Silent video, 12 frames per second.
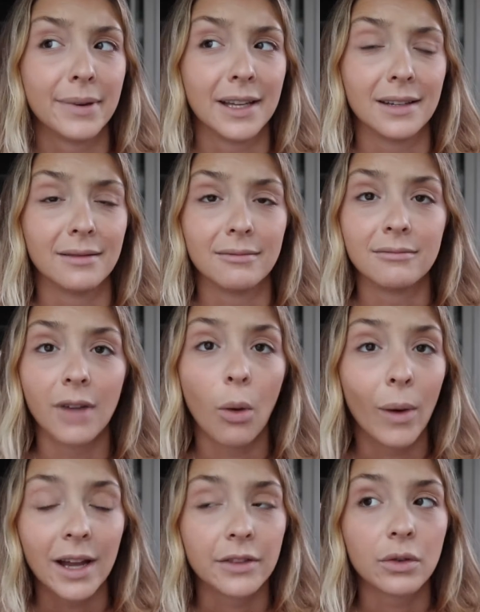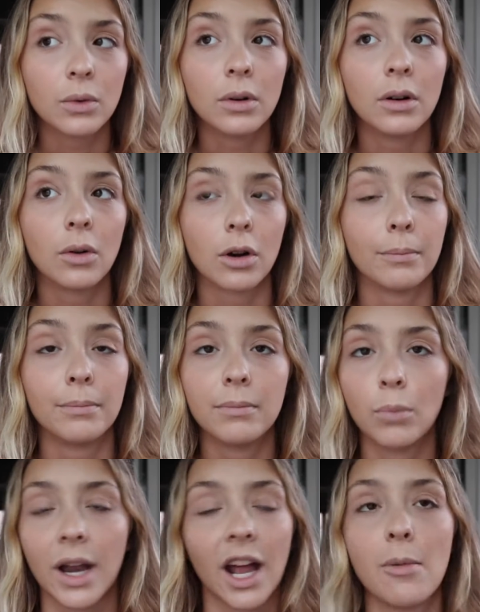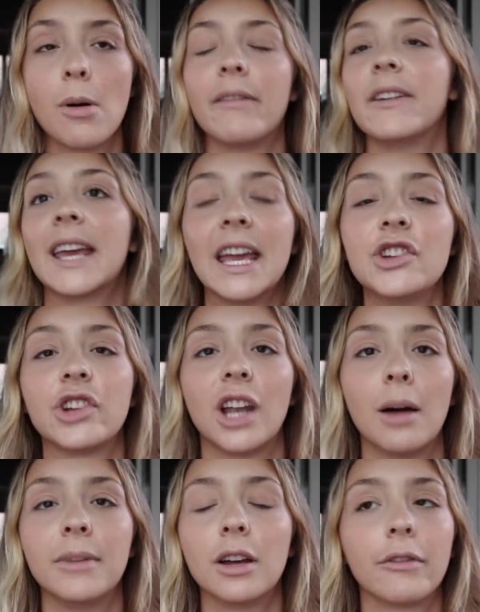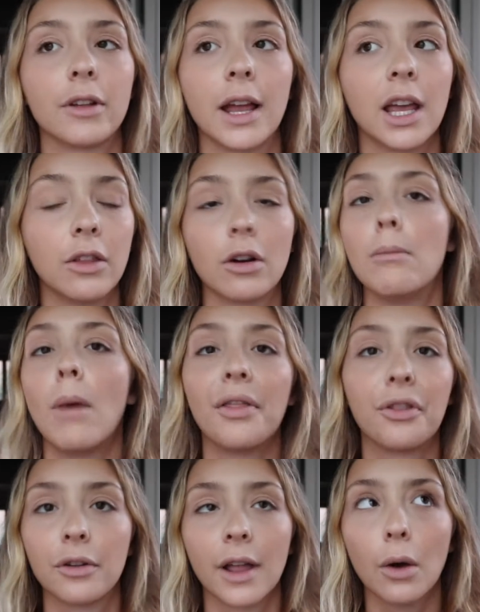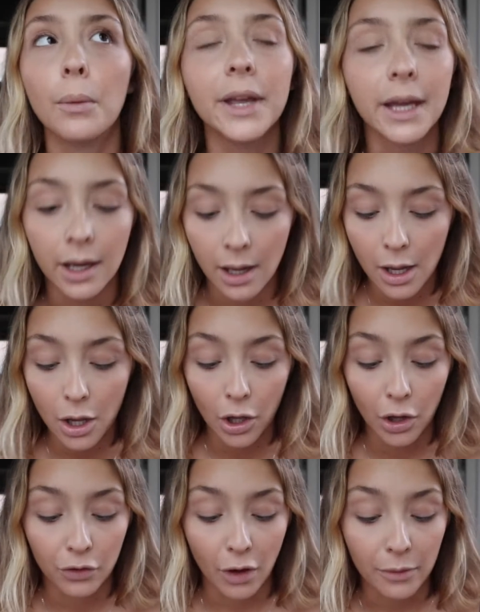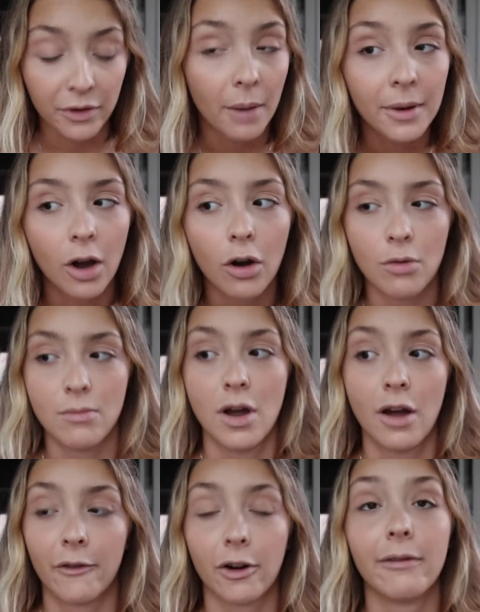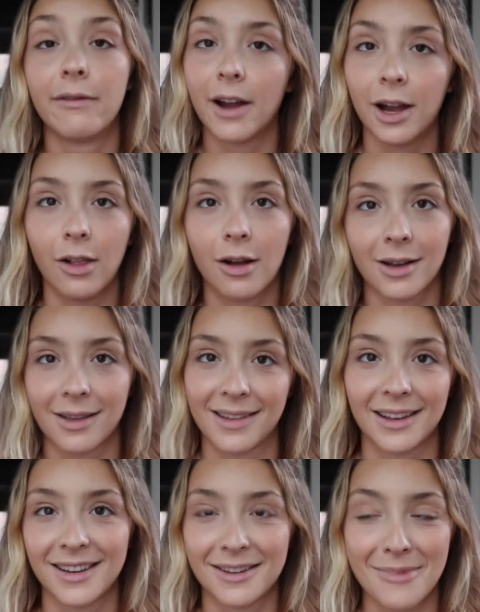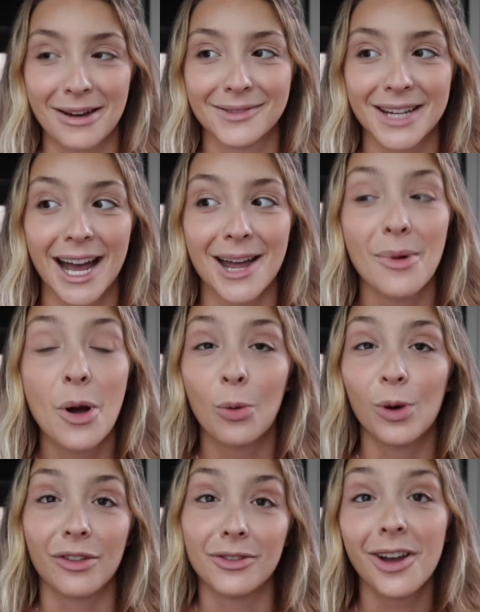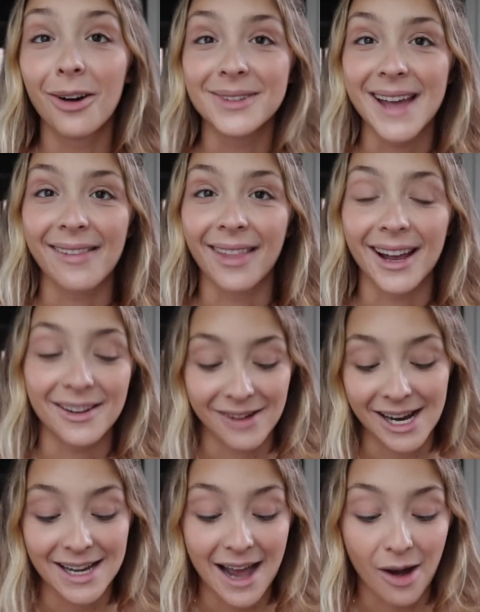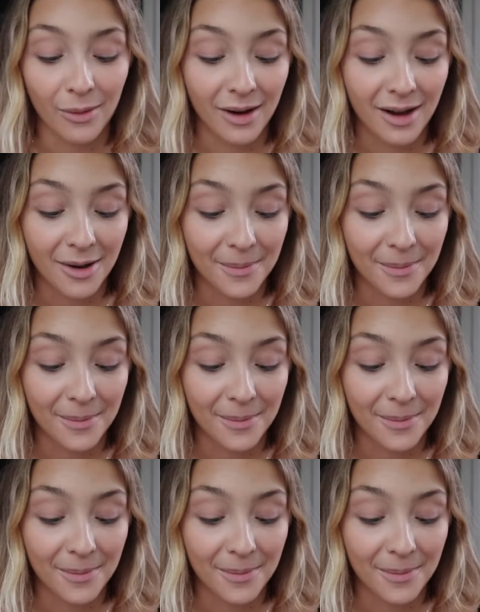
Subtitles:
been away at school, or when I come on vacation, I'm here for like either a month or like a week. So I was coming home for a very long extended amount of time with no deadline right now.